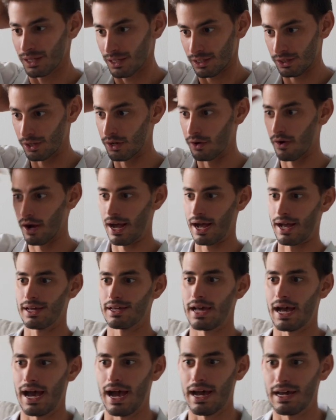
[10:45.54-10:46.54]
You know,
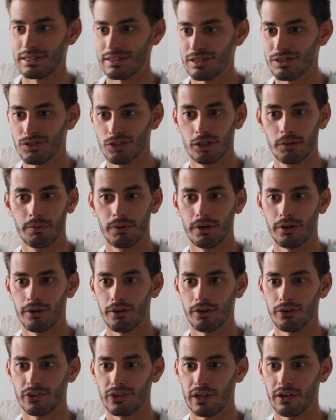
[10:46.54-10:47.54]
as
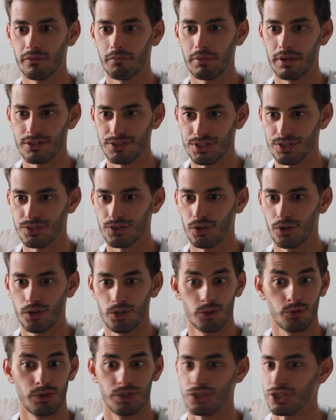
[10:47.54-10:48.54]
entrepreneurs and business
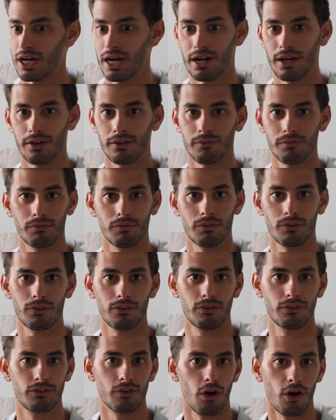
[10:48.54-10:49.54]
owners, we try to
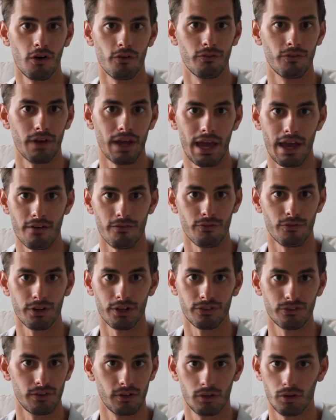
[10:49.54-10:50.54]
solve every
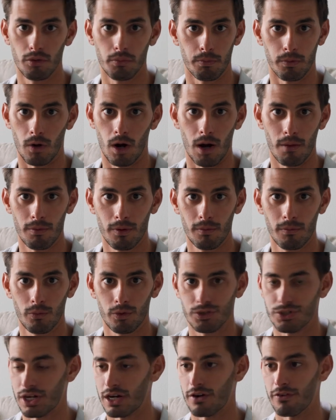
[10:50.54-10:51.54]
single problem. We
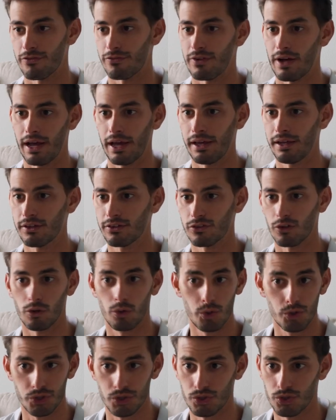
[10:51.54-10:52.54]
try to find
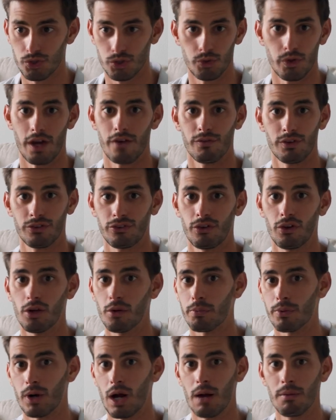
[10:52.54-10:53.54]
solutions to every single
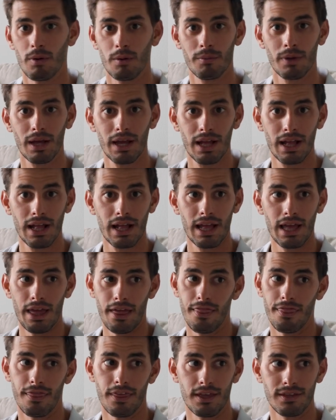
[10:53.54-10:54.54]
problem,
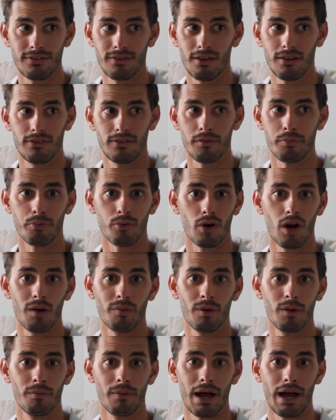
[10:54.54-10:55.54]
and this is the
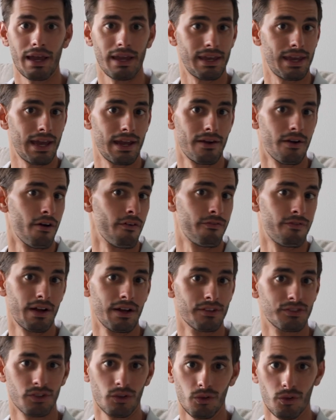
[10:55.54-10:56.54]
problem I cannot
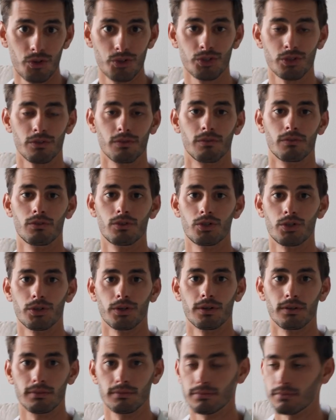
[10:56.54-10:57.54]
find solution
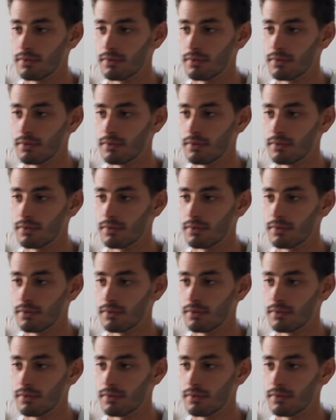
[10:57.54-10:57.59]
to.